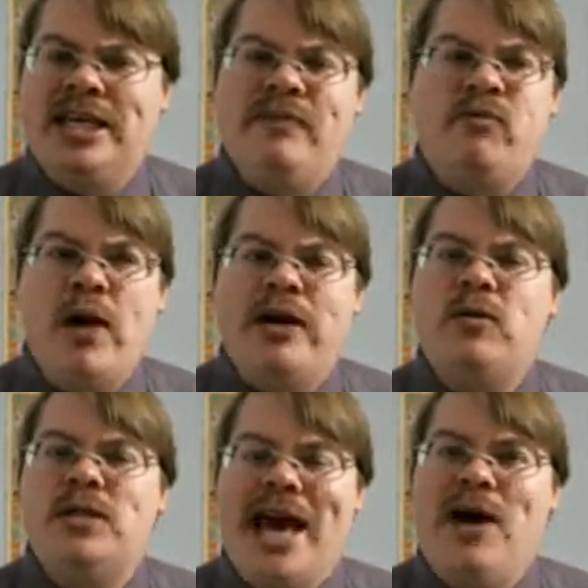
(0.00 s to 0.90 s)

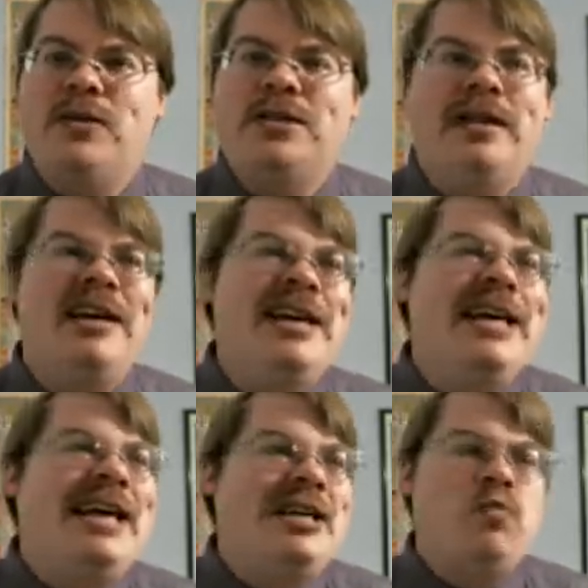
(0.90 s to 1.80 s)
raiders out. And
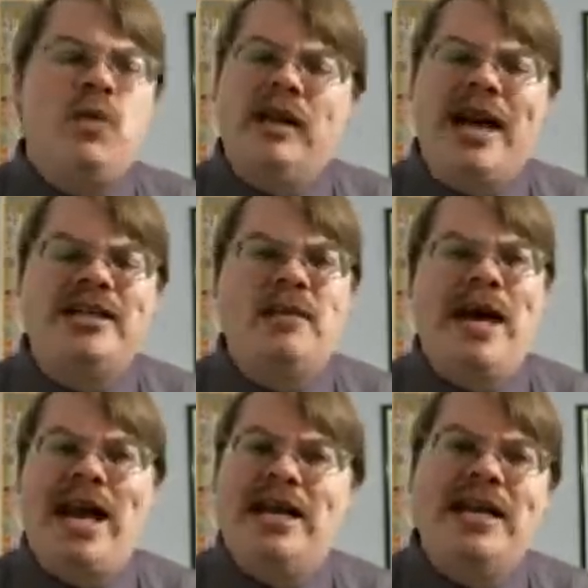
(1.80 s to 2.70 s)
you really end up hating